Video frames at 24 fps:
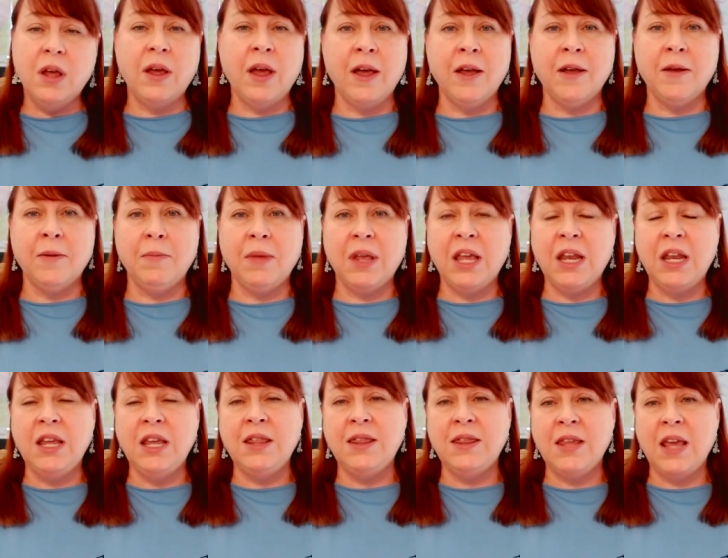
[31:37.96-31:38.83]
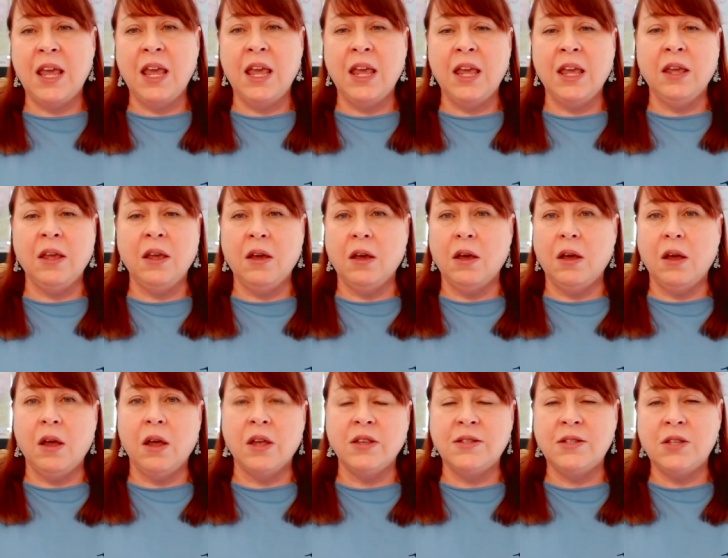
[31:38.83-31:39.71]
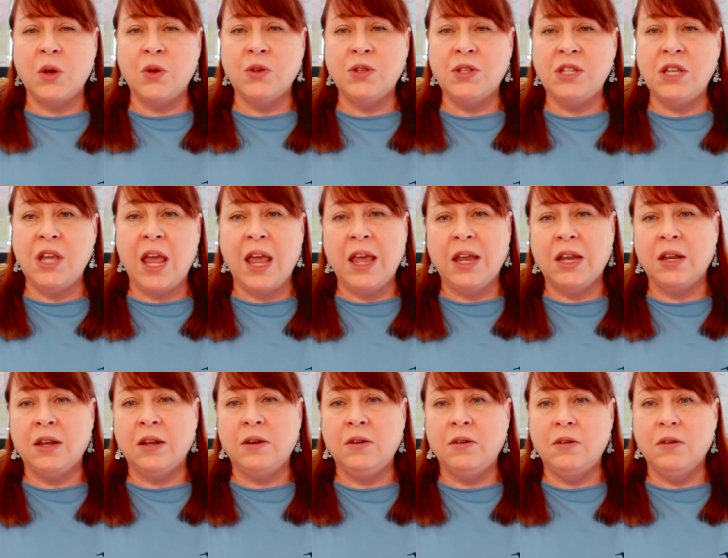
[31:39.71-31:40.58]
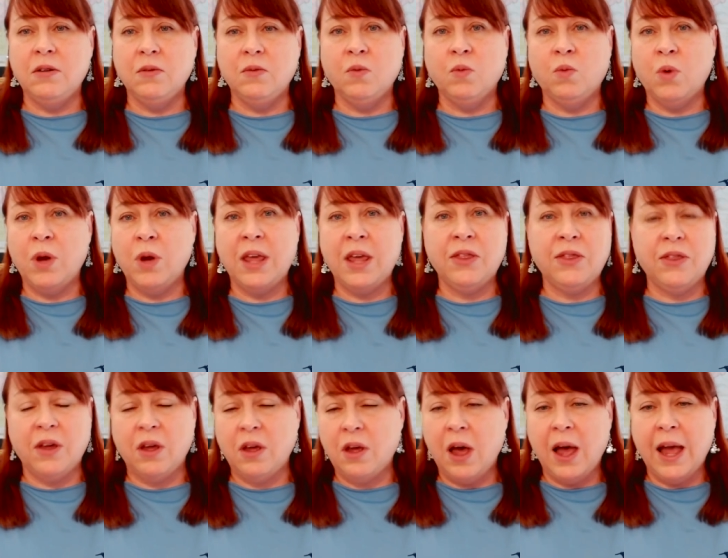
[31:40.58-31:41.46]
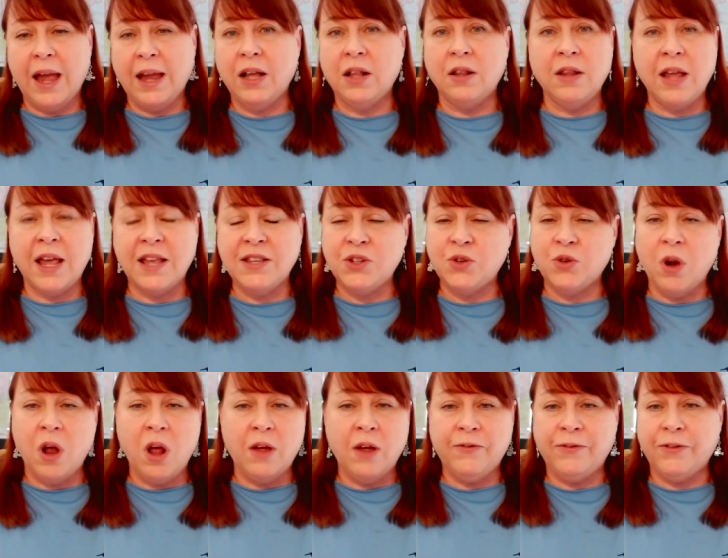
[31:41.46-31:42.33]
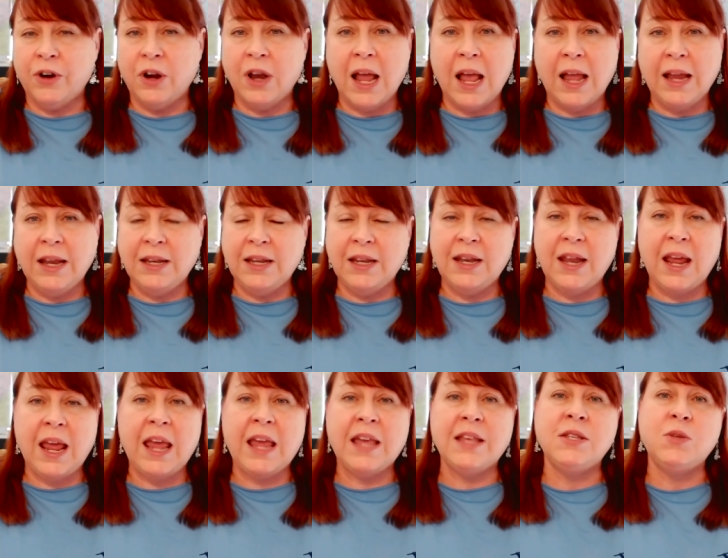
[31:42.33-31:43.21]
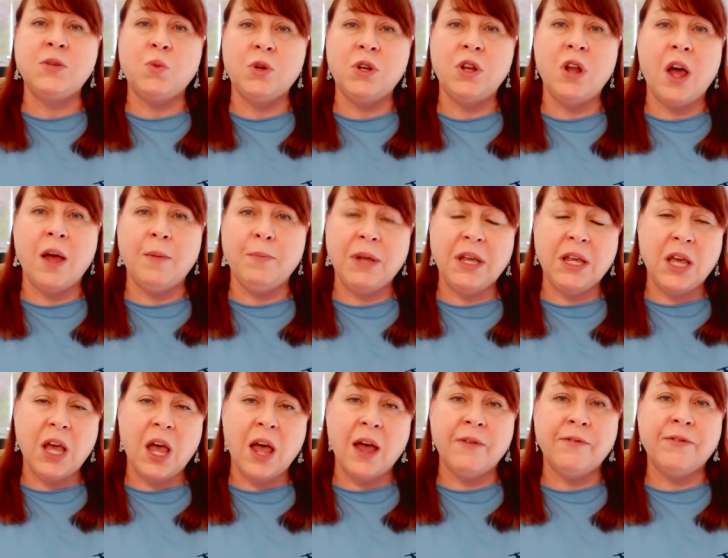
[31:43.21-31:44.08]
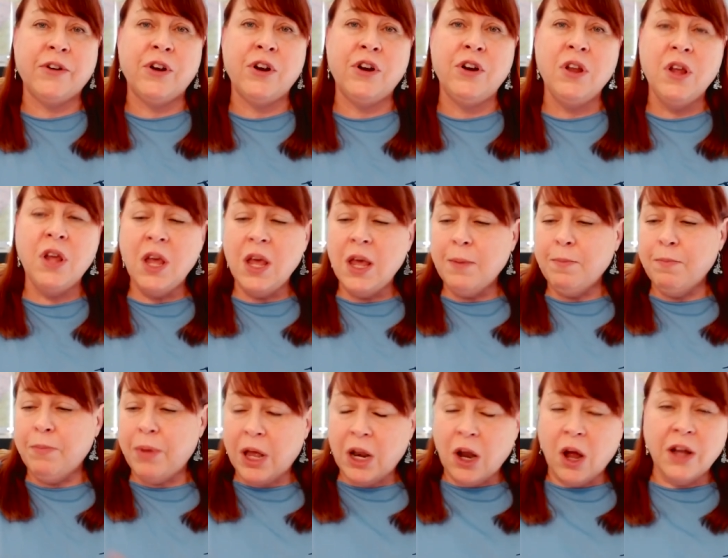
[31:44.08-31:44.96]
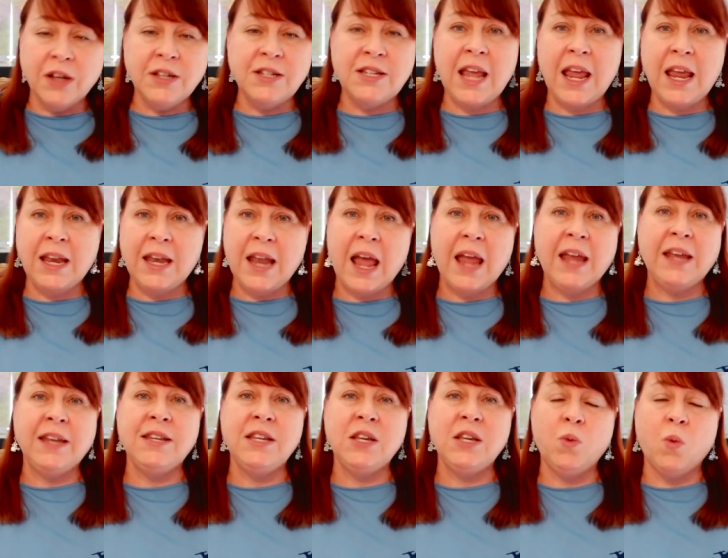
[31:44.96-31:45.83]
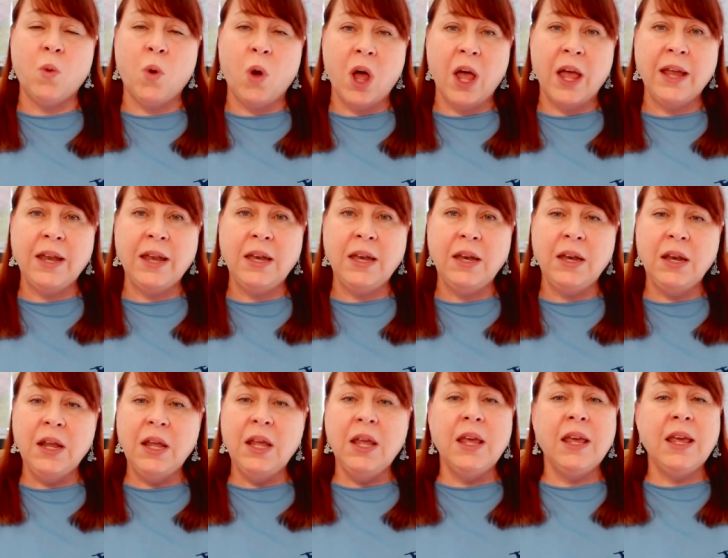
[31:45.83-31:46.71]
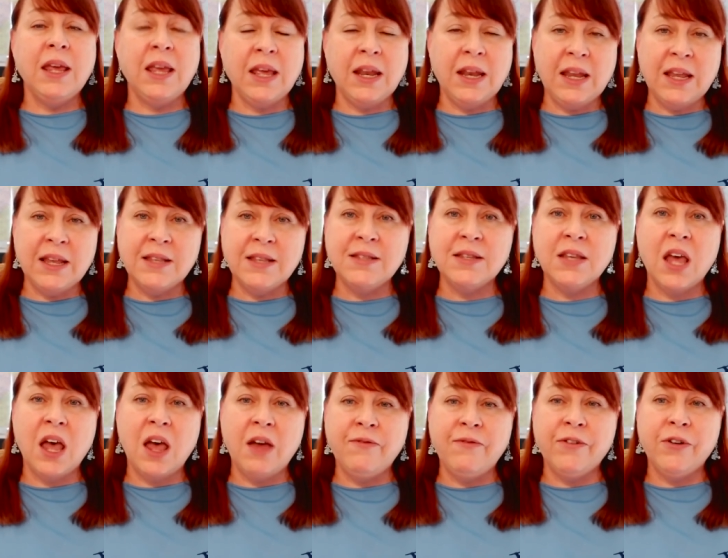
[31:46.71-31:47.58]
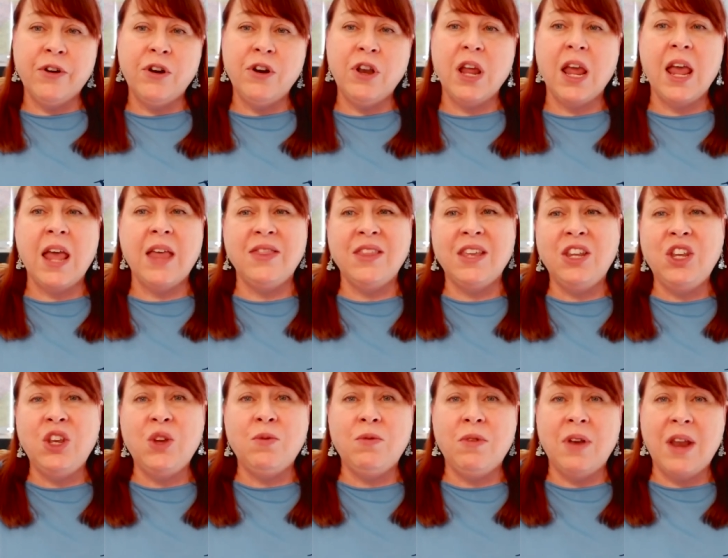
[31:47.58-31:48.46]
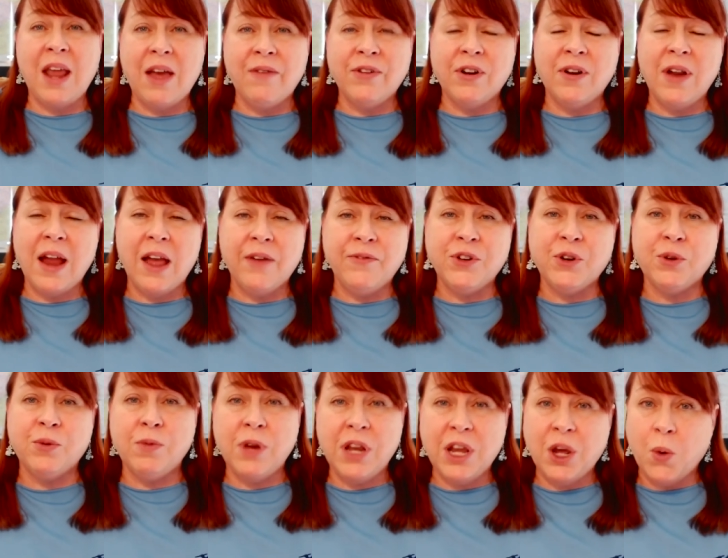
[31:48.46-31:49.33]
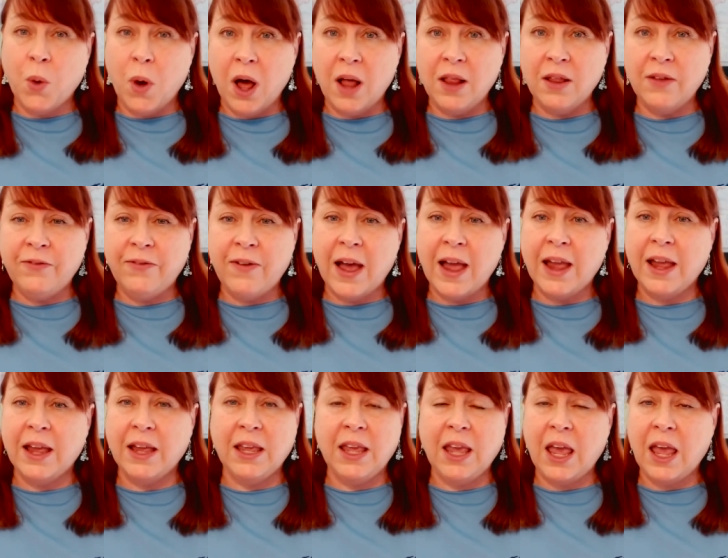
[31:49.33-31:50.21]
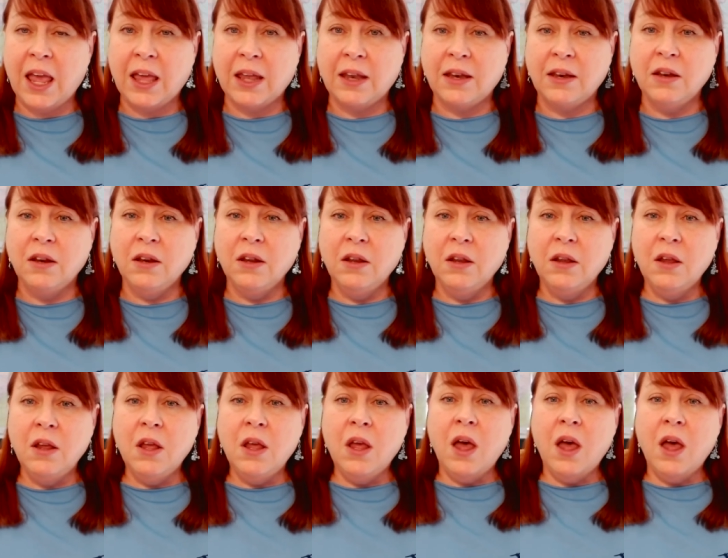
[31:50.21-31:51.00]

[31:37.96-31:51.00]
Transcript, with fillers: um, anything associated with high cholesterol for ninety days would not be covered, but on day ninety-one, it is covered, and then you never have to requalify again.